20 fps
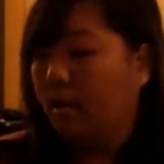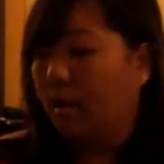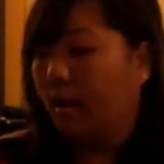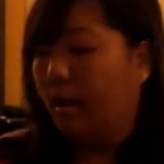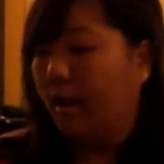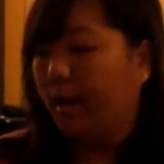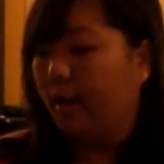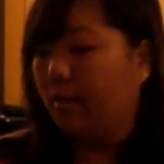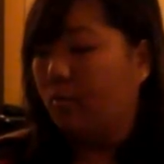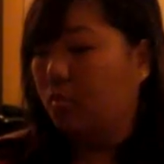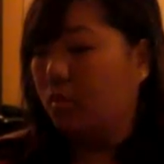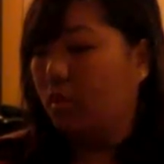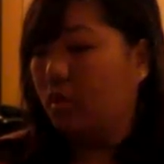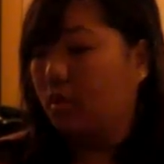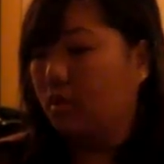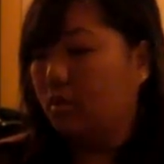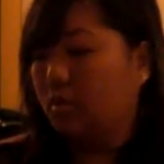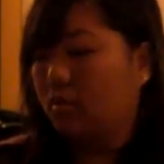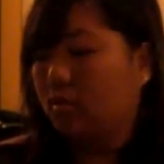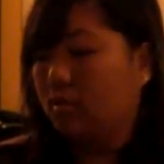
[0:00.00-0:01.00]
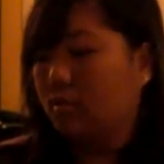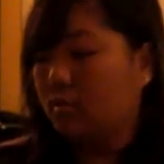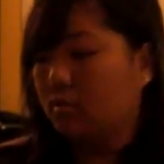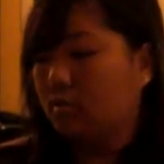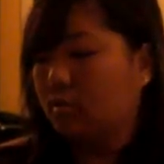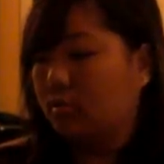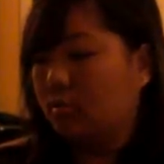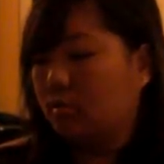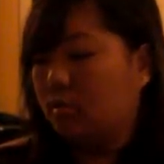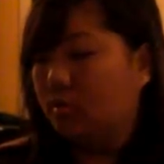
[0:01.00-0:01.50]
I
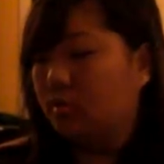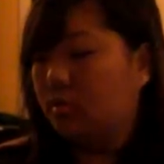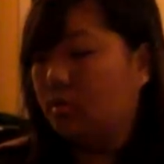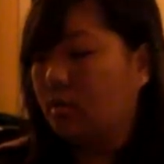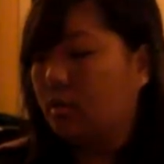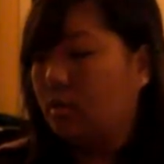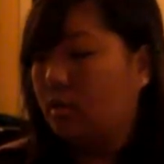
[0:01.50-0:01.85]
was,